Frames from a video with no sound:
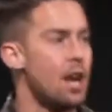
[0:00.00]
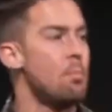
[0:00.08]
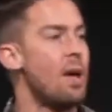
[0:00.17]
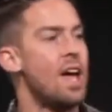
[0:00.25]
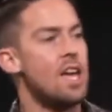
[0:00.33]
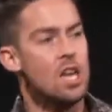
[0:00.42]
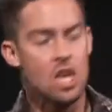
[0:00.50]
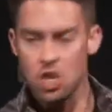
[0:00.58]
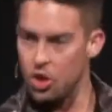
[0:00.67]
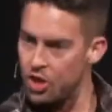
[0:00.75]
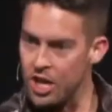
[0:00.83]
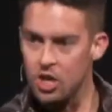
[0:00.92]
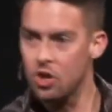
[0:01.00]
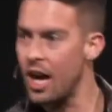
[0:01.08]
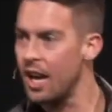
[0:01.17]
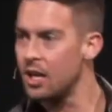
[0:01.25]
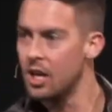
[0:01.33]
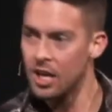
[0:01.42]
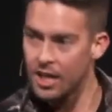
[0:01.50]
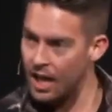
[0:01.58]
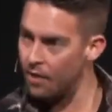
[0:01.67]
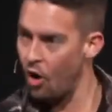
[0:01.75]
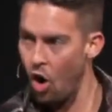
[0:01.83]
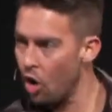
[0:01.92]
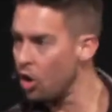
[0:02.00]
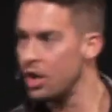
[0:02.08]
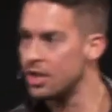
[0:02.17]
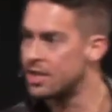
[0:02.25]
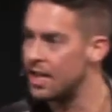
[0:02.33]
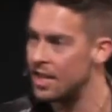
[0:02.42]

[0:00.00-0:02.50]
it at bay. You think you got it kind of harnessed